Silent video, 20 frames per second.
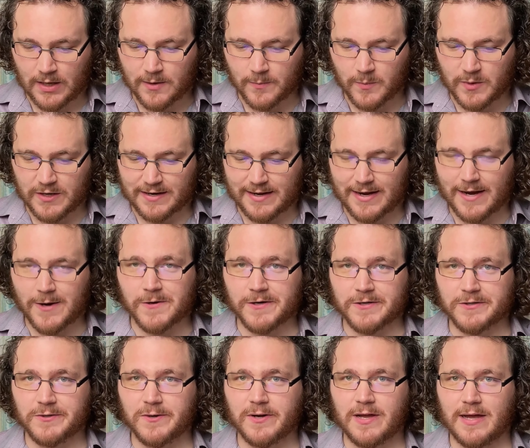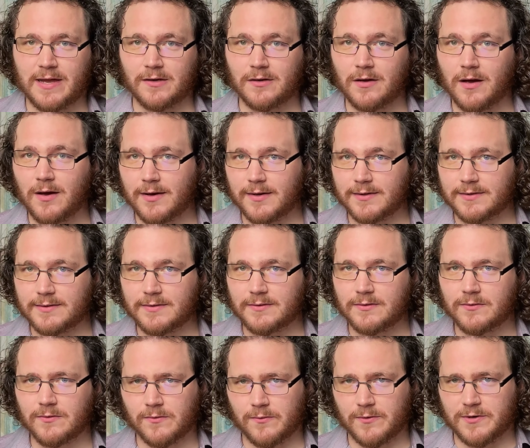But a character cannot,
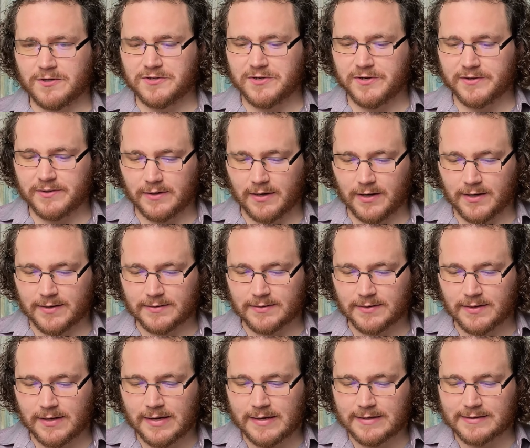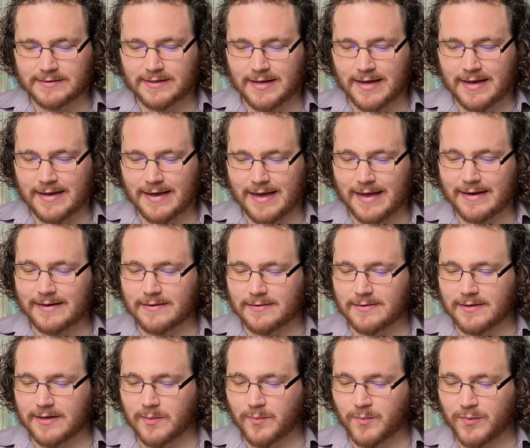or should not, say
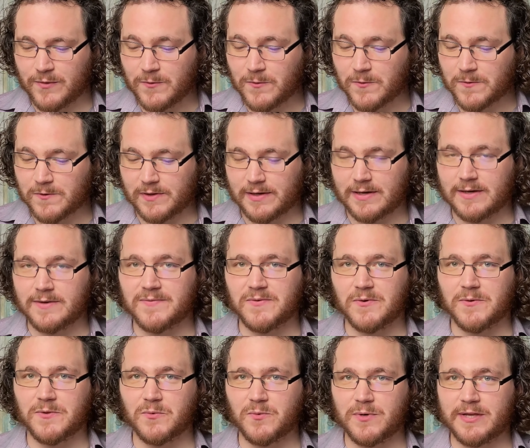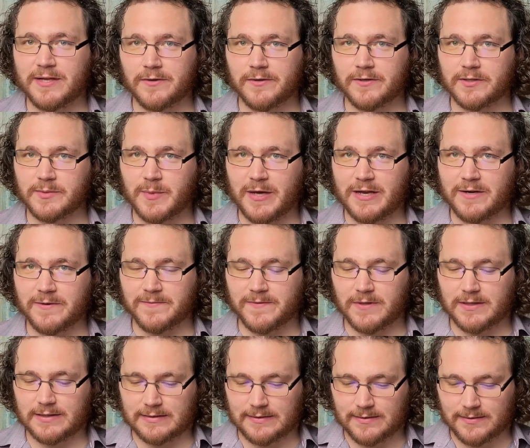anything purely for the reader's
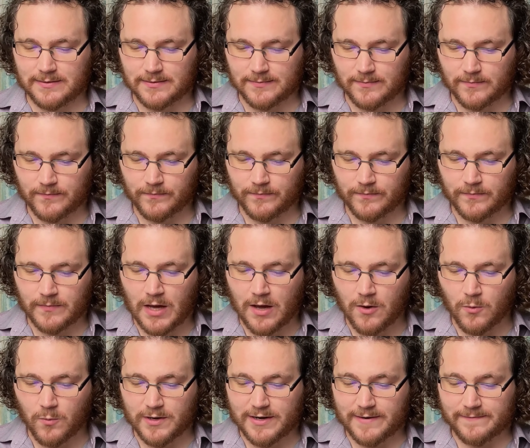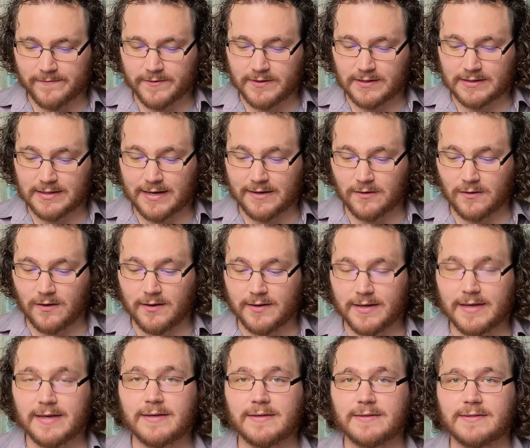benefit. Whatever the dialogue
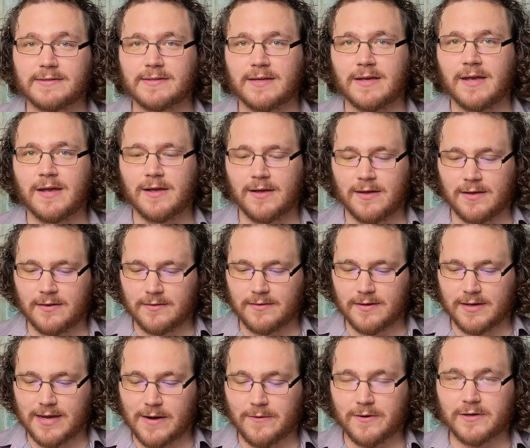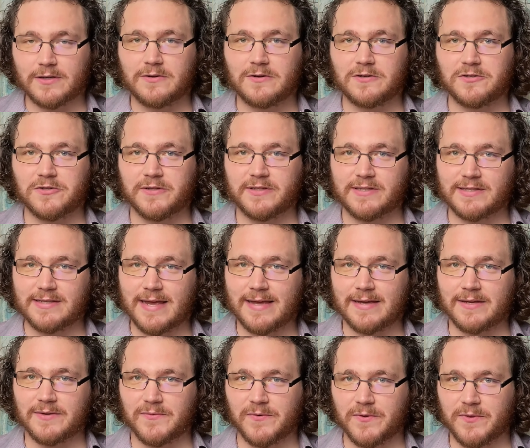is, the character should say
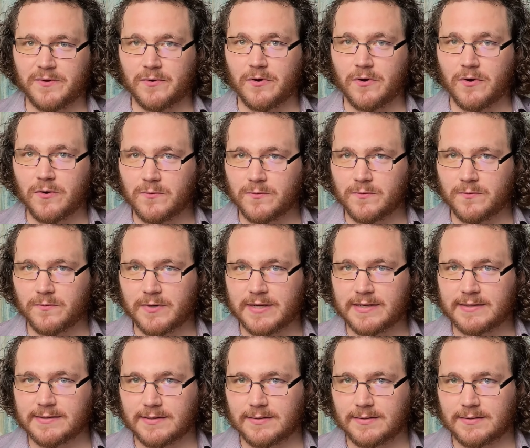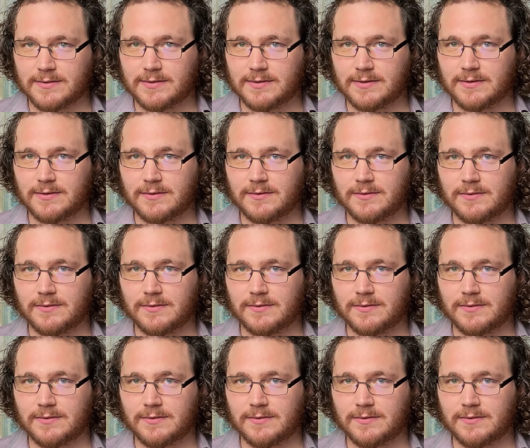it for their own reasons.